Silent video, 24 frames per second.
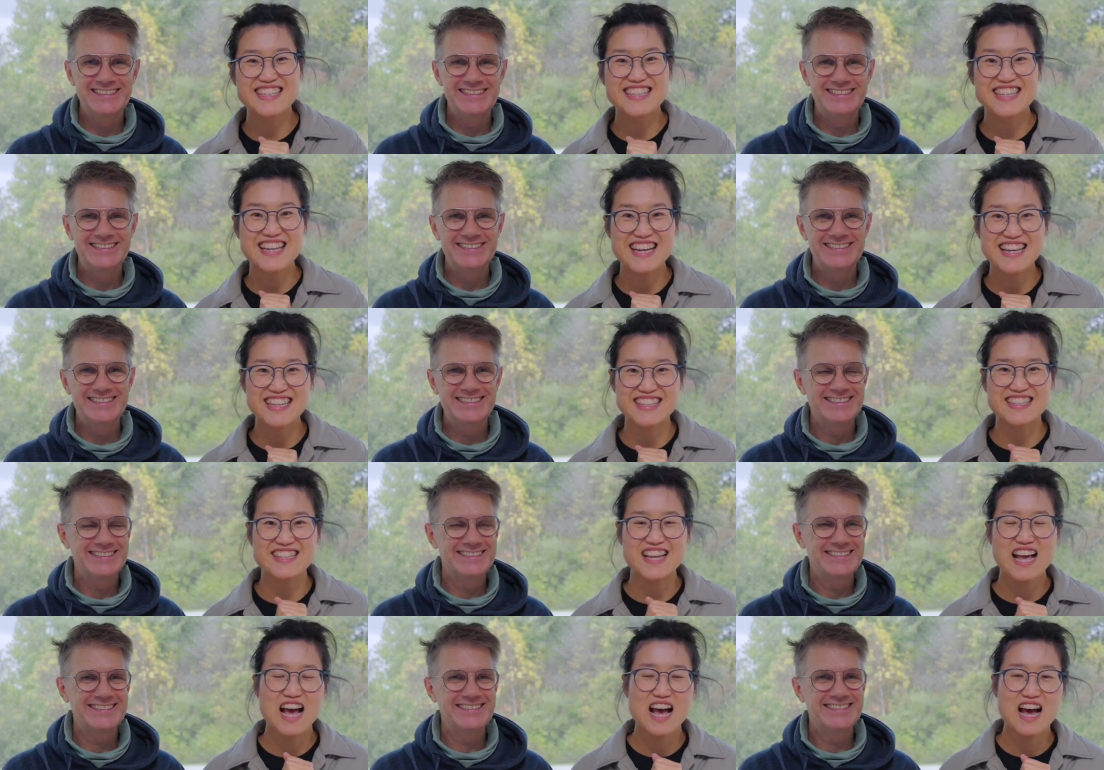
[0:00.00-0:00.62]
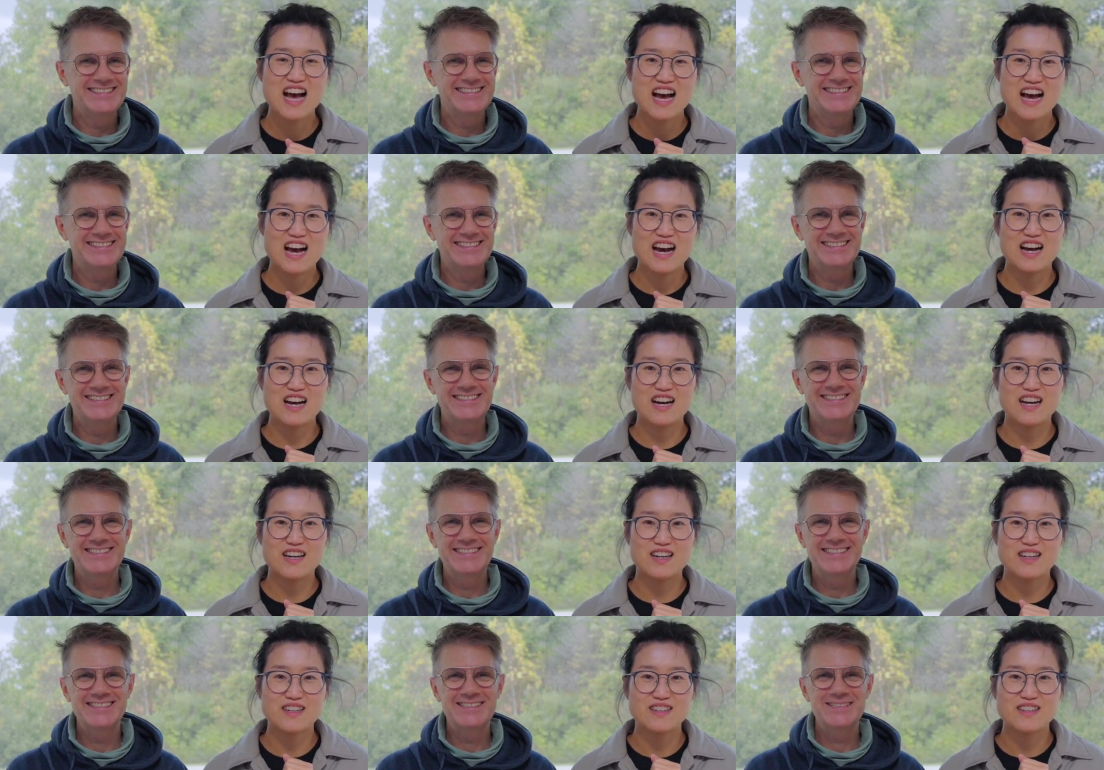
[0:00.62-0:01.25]
Speaker 1: yes,
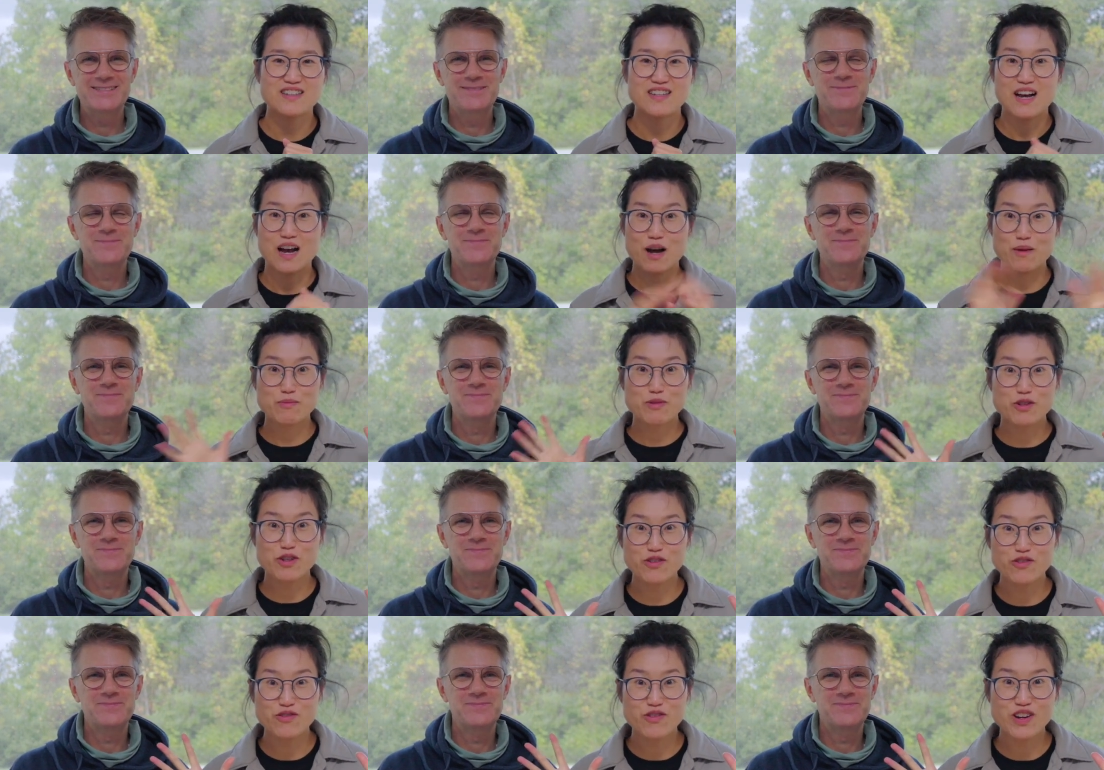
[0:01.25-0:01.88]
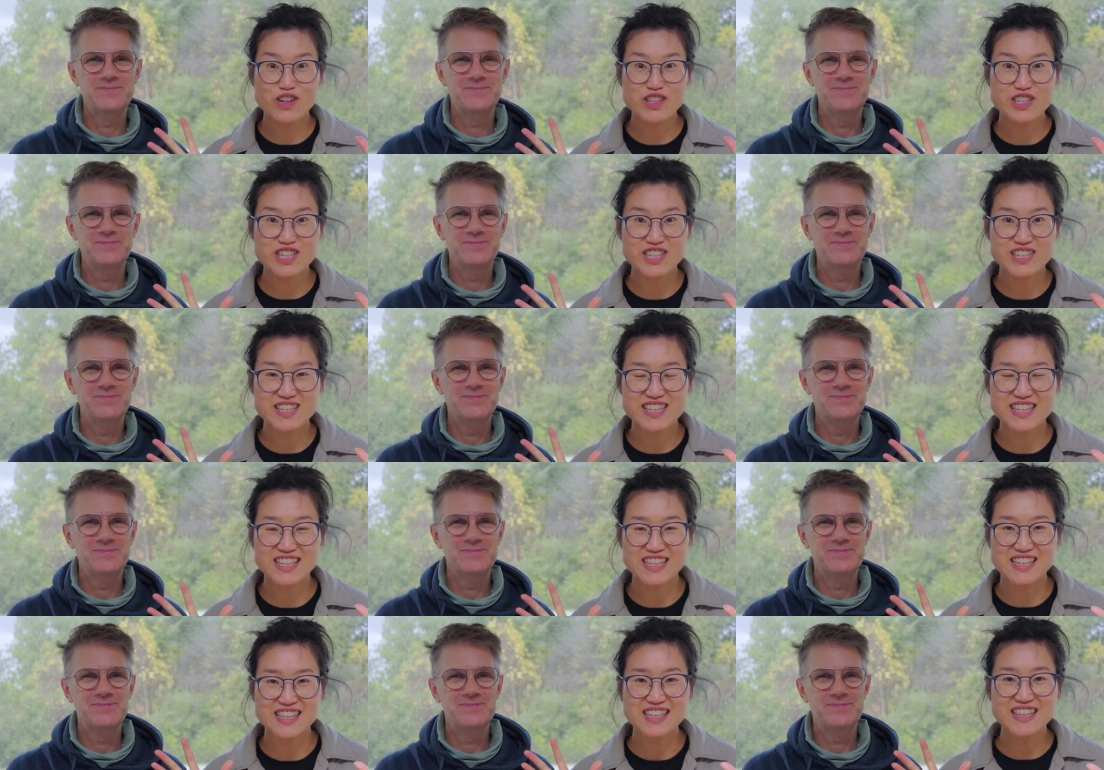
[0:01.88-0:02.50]
uh, I'm Jun from Zhen
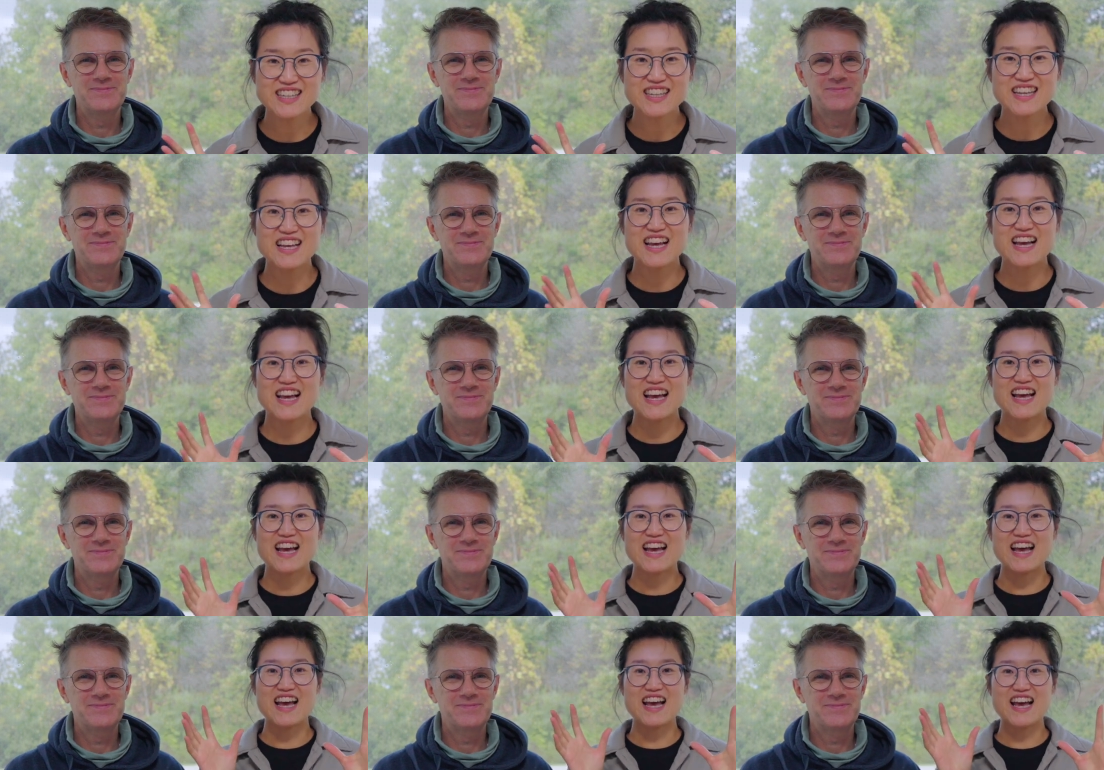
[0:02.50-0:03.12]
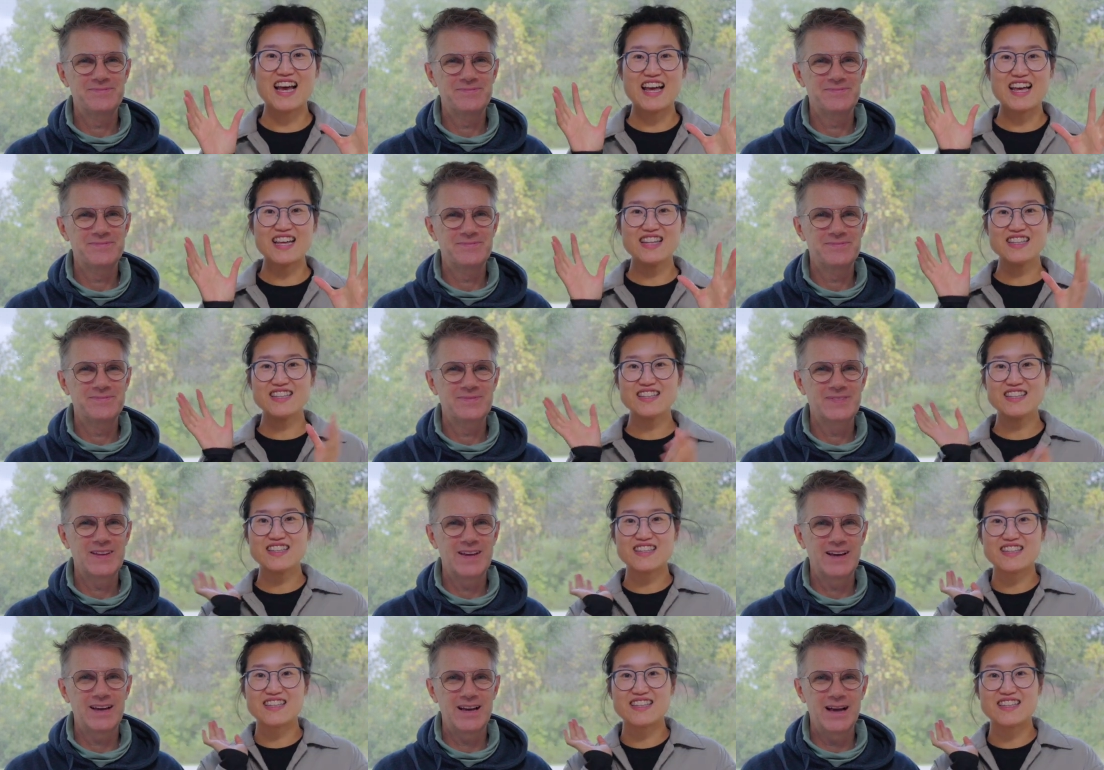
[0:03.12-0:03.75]
Tea, and...
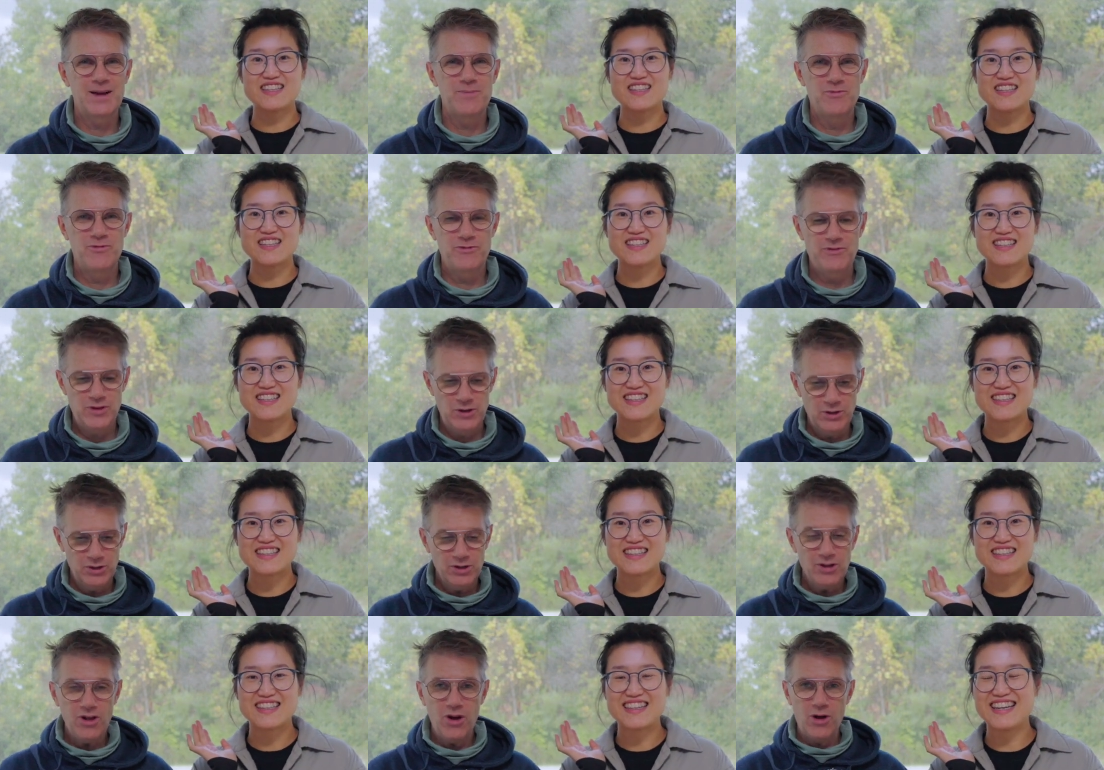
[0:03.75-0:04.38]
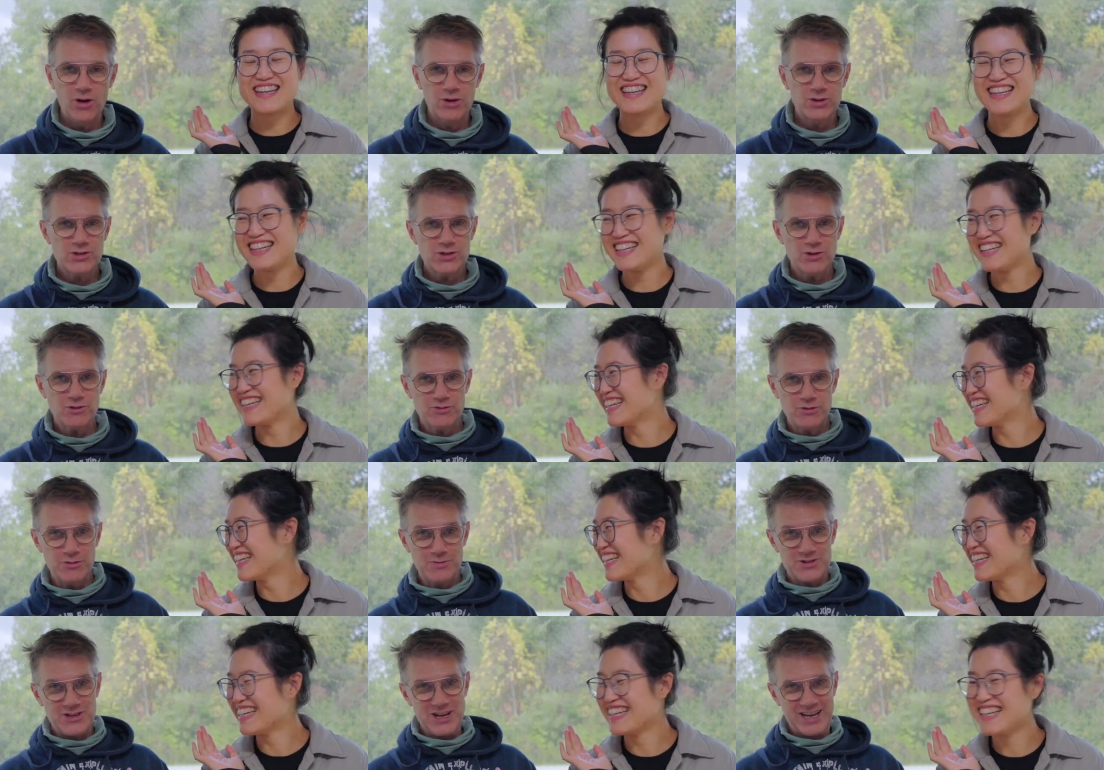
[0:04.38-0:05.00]
Speaker 2: I'm Phil, also
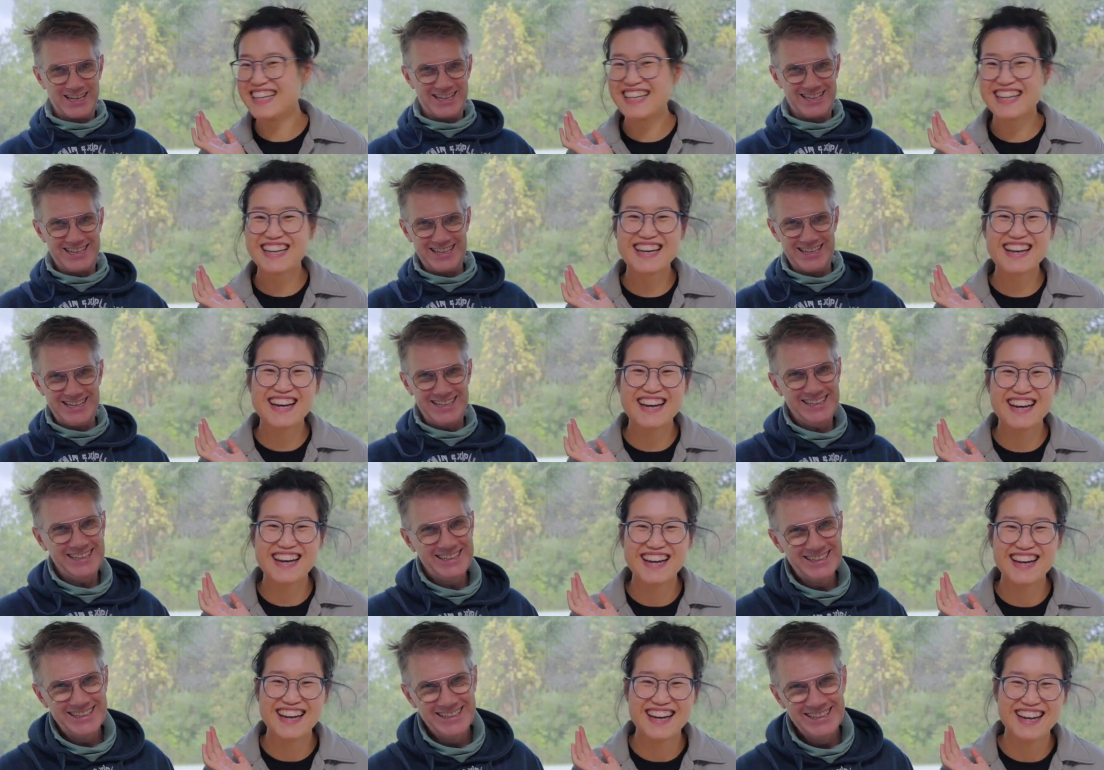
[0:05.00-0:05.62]
from Zhen Tea.